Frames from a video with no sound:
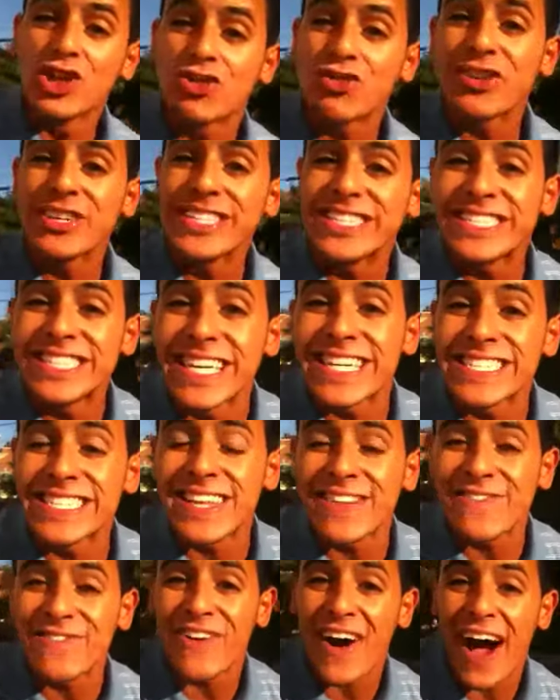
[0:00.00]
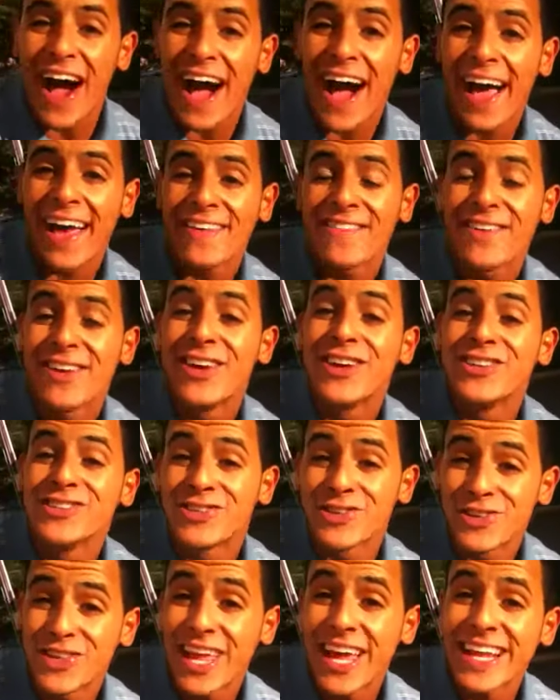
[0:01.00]
365.
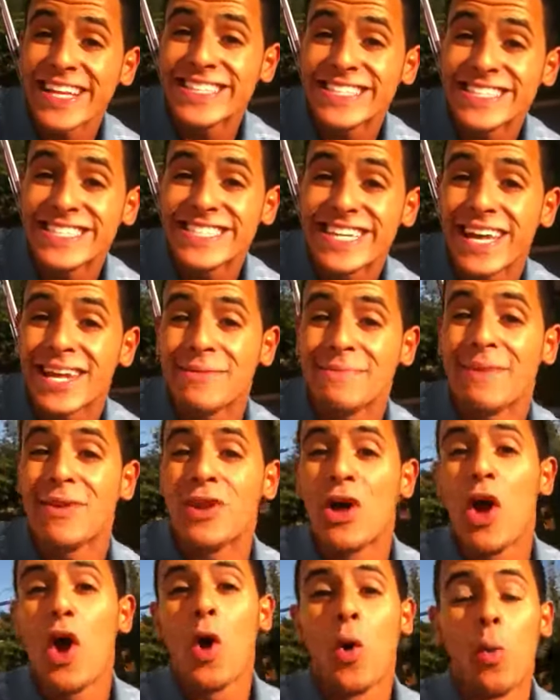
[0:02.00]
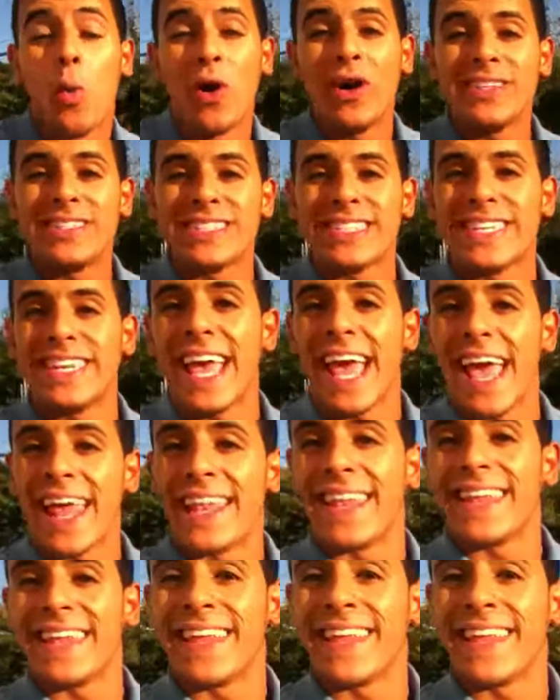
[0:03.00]
So ladies and gentlemen, once again,